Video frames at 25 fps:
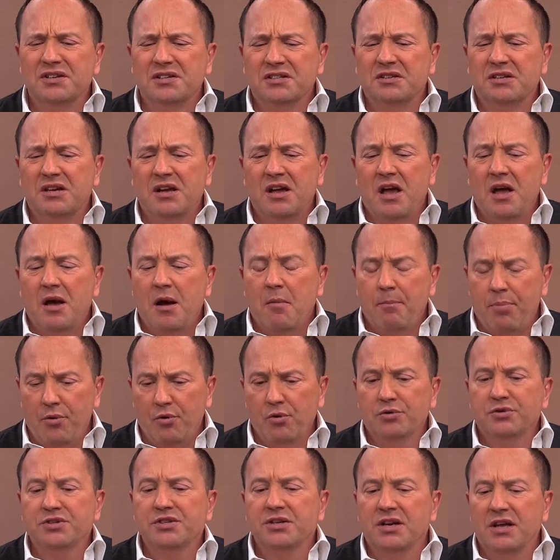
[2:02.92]
this
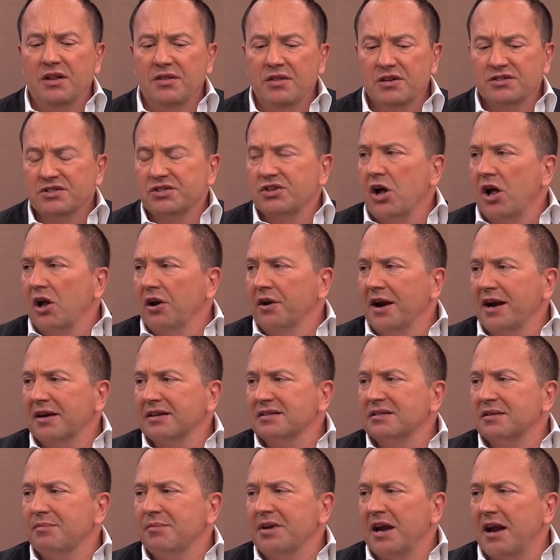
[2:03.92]
person in the stall
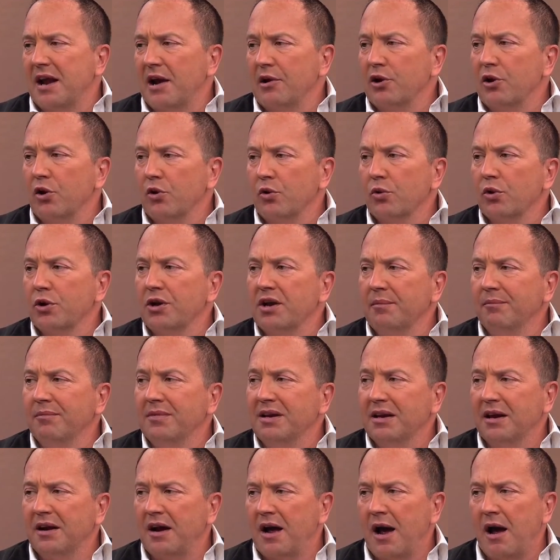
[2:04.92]
next to me, and I heard
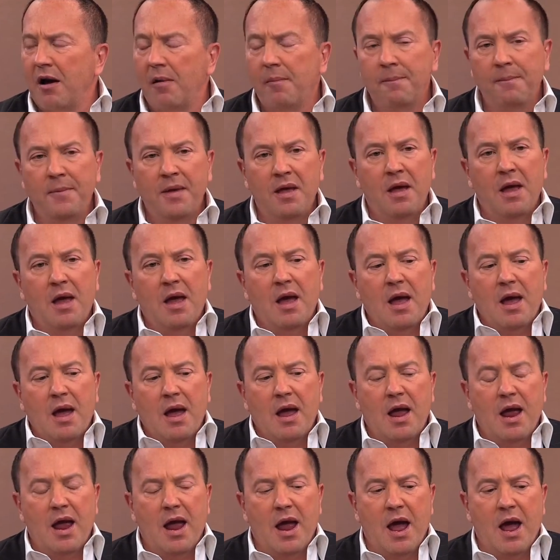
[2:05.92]
him get up.
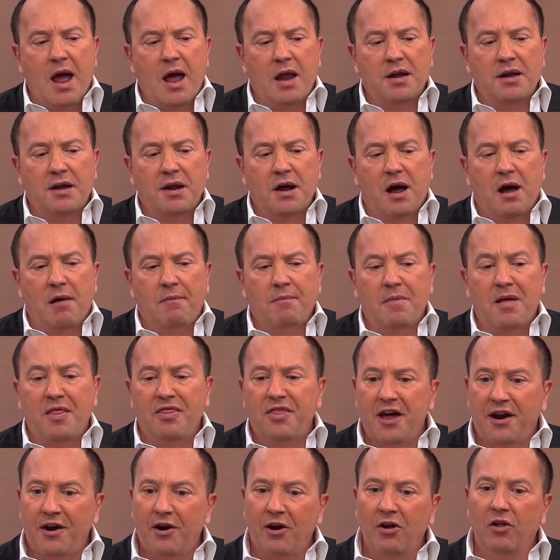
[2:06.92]
And
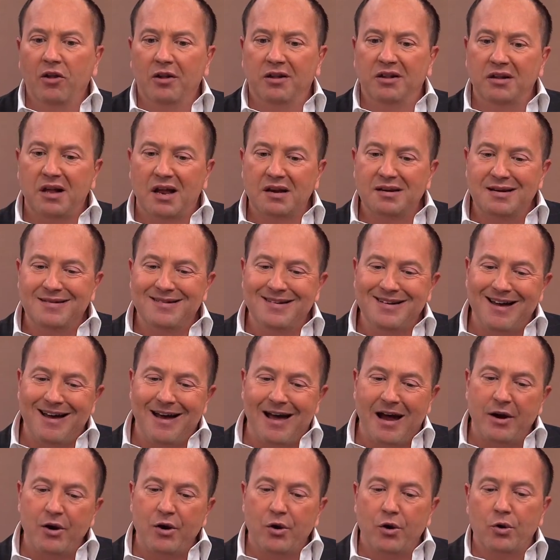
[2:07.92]
then all of a sudden,
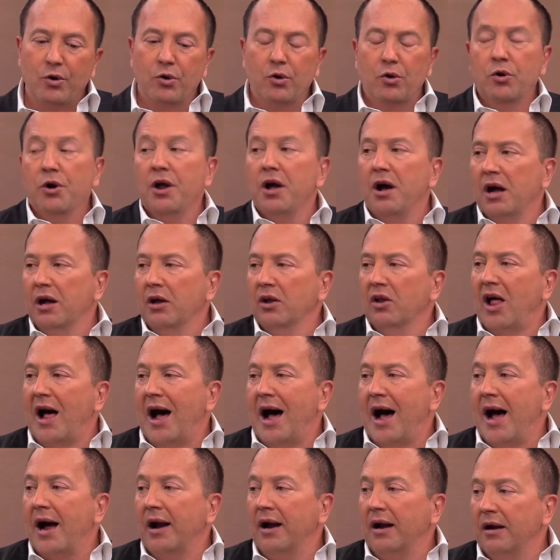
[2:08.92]
I heard a
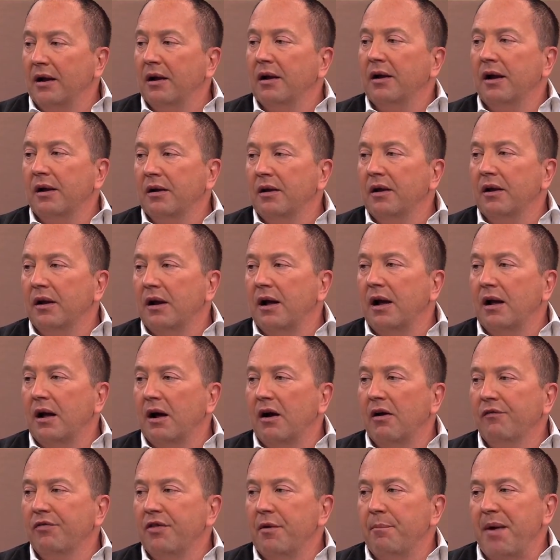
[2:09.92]
lock
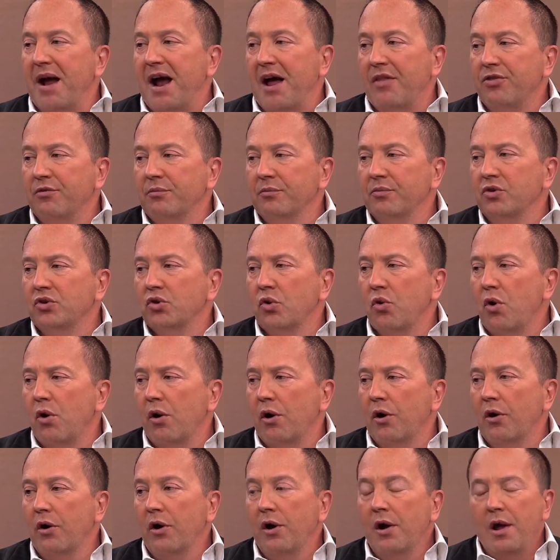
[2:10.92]
of the bathroom
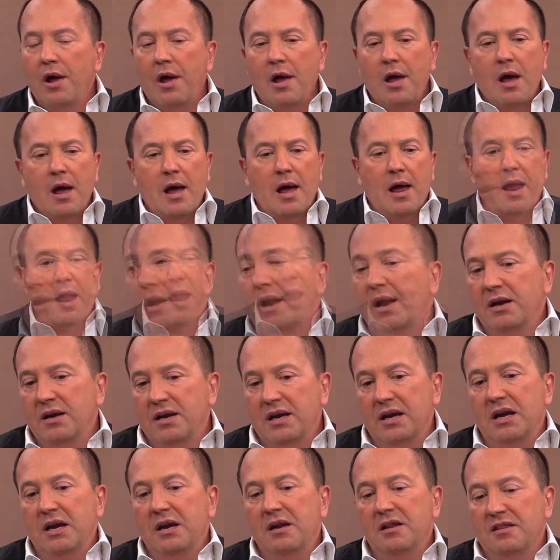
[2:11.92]
door,
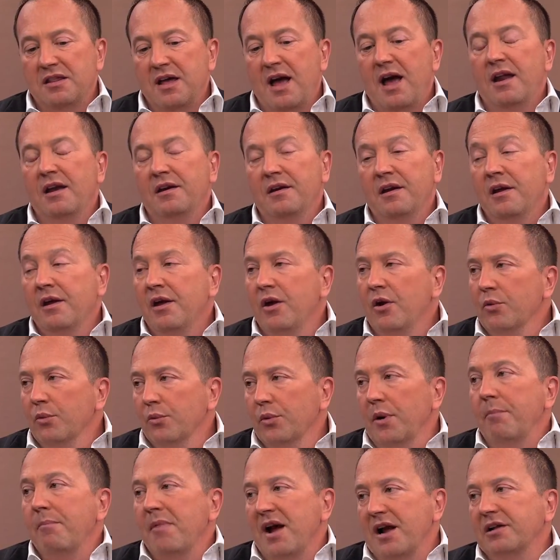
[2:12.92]
and he then
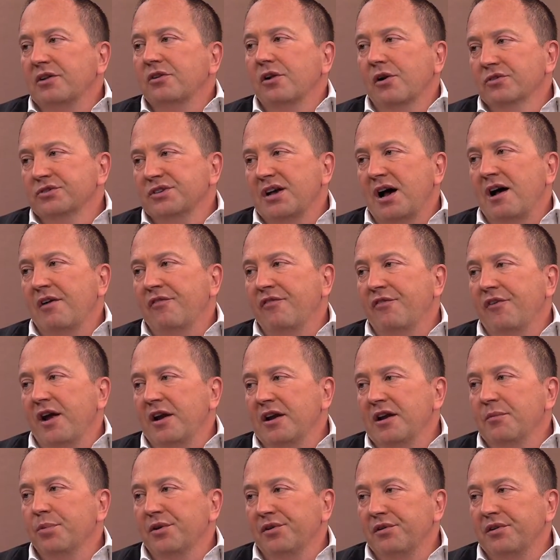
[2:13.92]
ripped my clothes off,
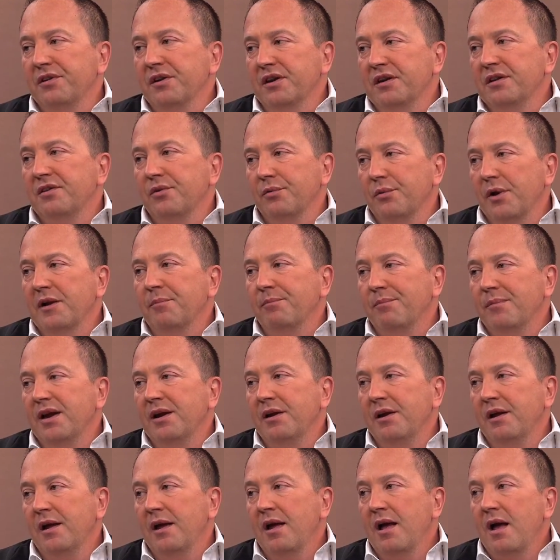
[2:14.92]
and he proceeded to rape
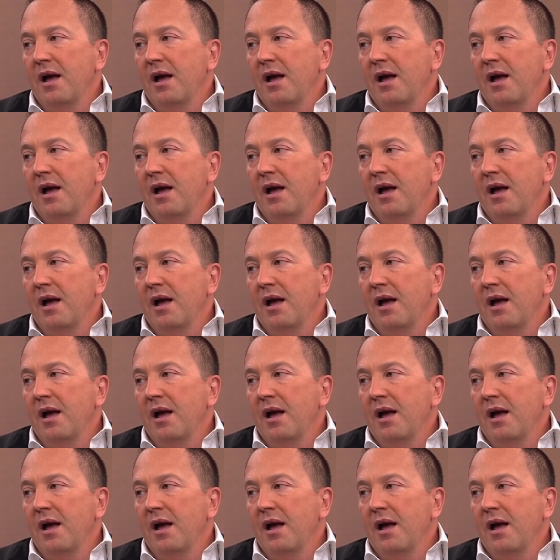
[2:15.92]
me.